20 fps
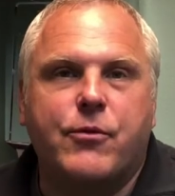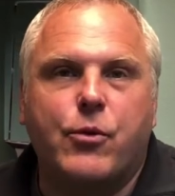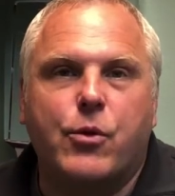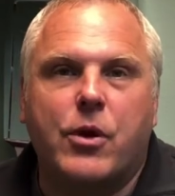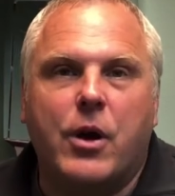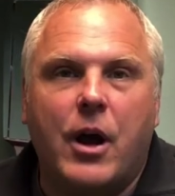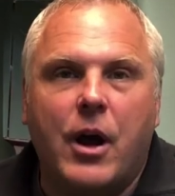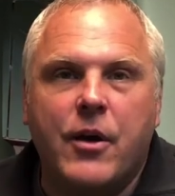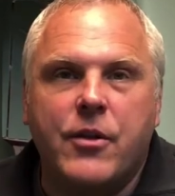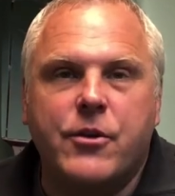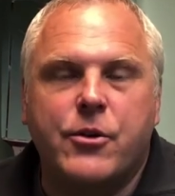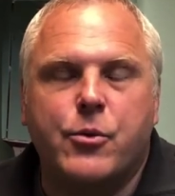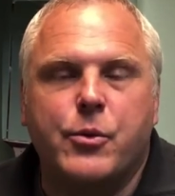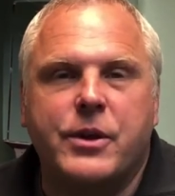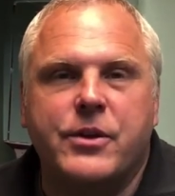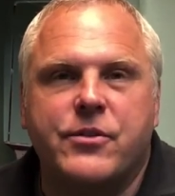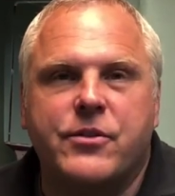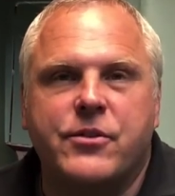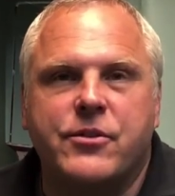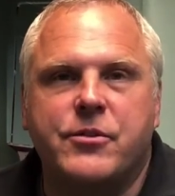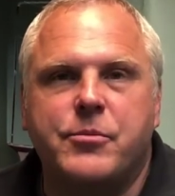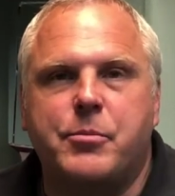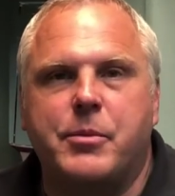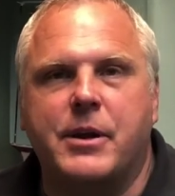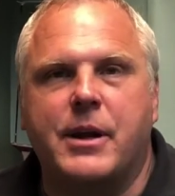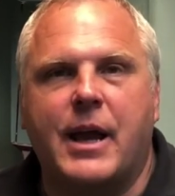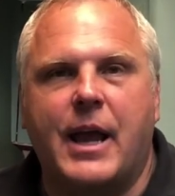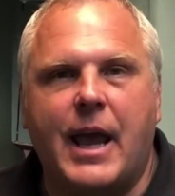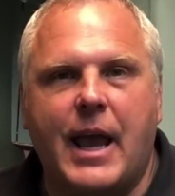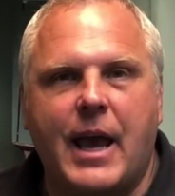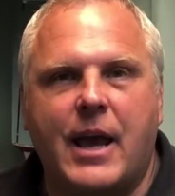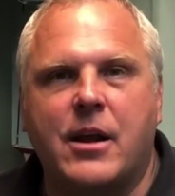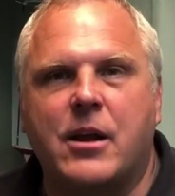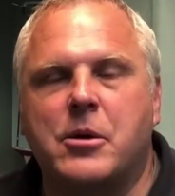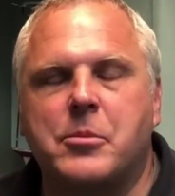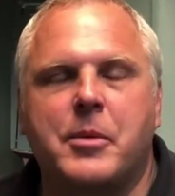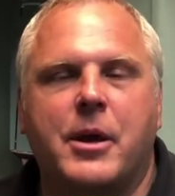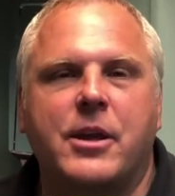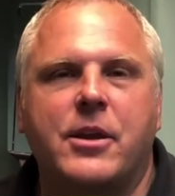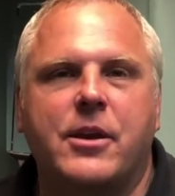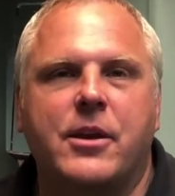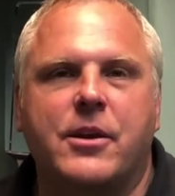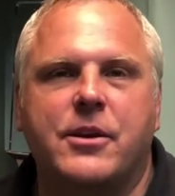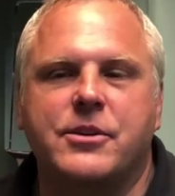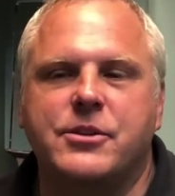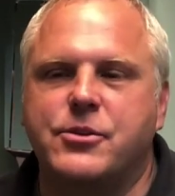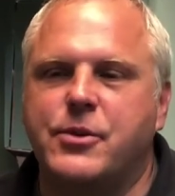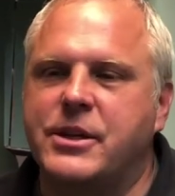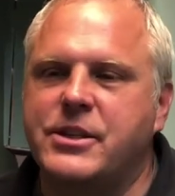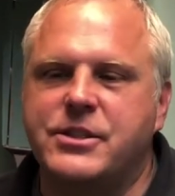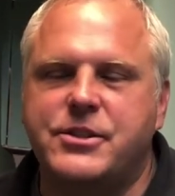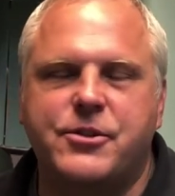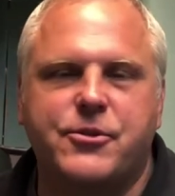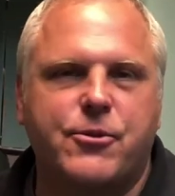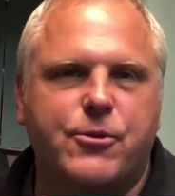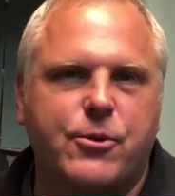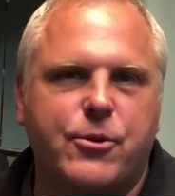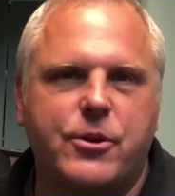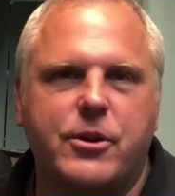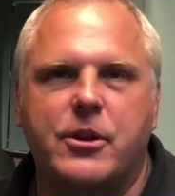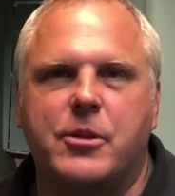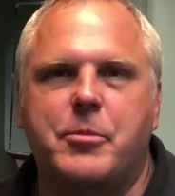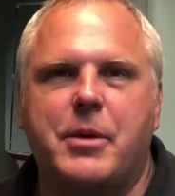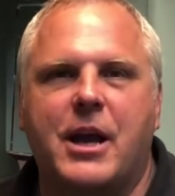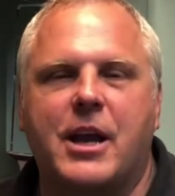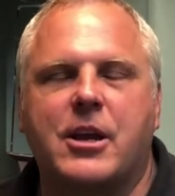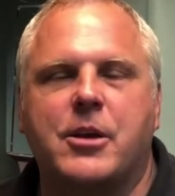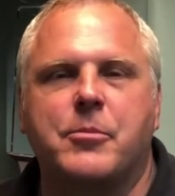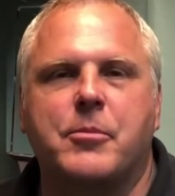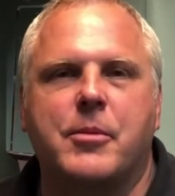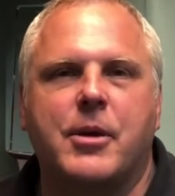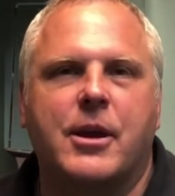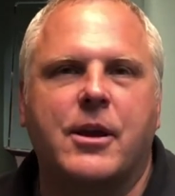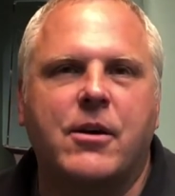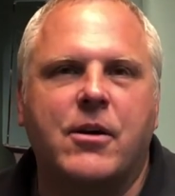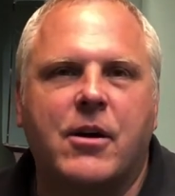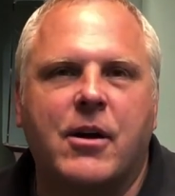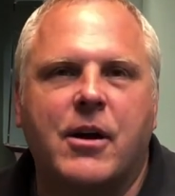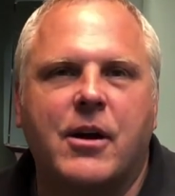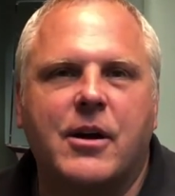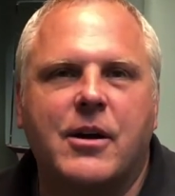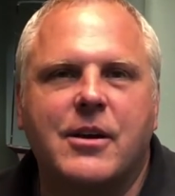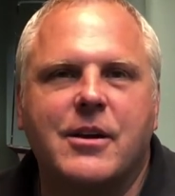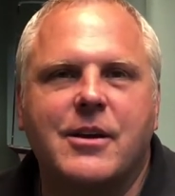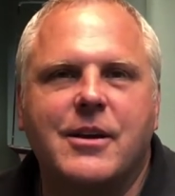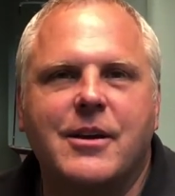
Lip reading: for other reasons, but I had all my gear, so I just threw it in the back of my car.